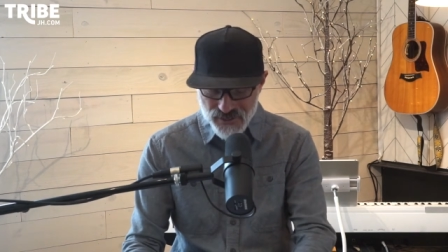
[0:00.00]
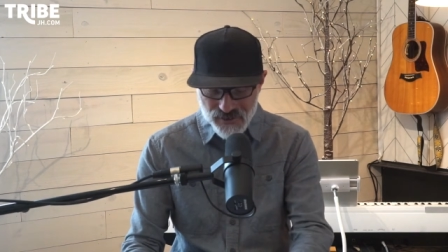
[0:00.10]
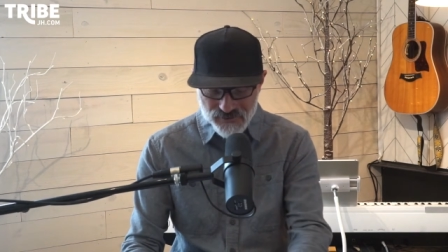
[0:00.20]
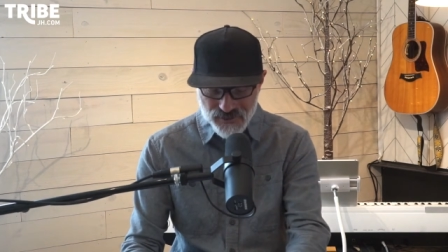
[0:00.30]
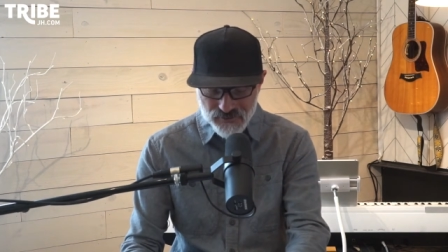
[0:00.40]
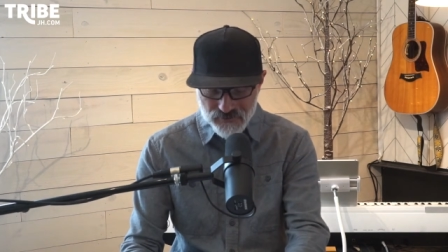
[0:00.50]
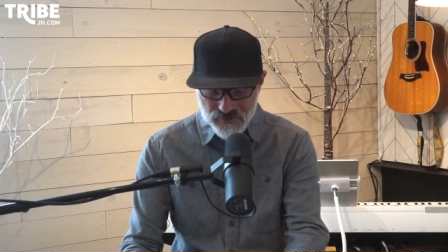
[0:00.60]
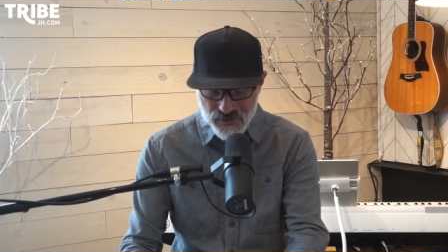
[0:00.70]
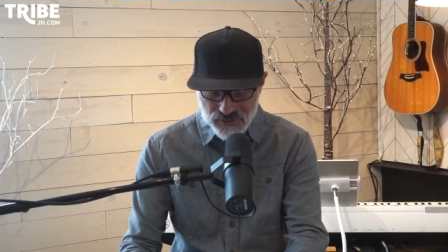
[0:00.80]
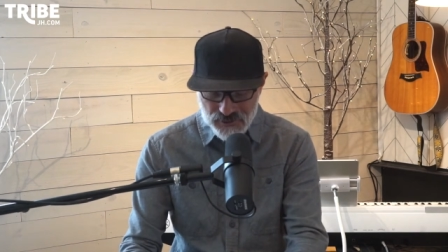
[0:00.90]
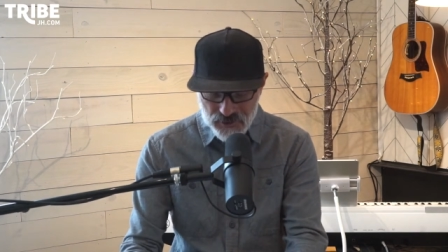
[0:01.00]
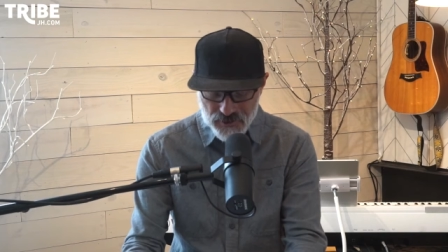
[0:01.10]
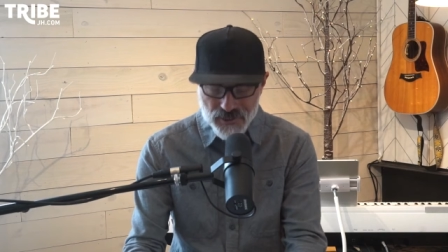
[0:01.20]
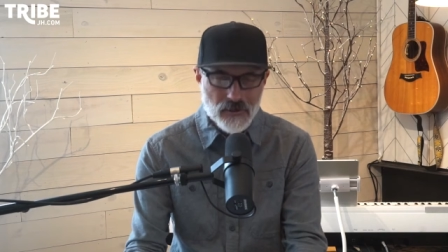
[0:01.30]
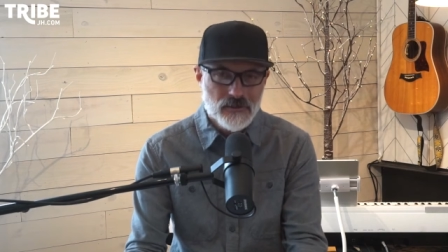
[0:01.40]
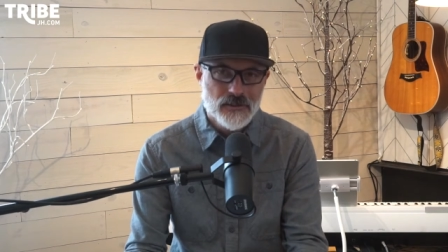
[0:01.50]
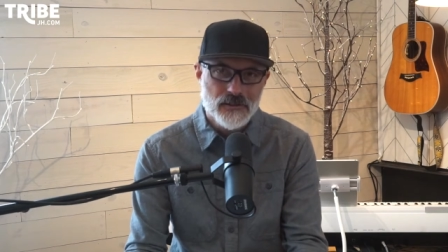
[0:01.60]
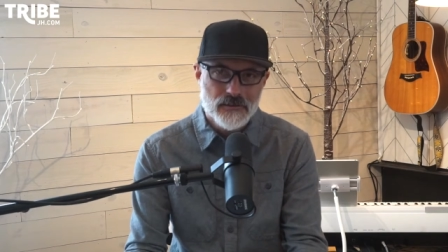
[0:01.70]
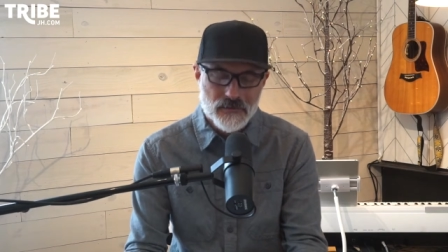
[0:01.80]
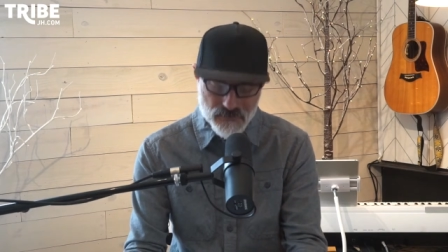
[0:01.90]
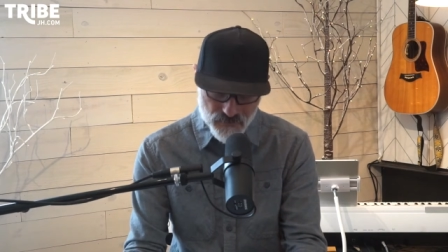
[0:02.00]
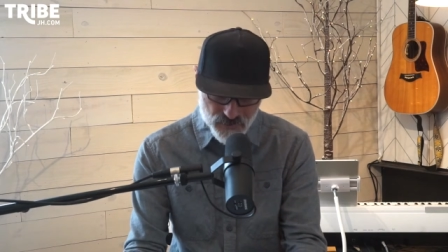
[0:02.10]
I'll give you shelter from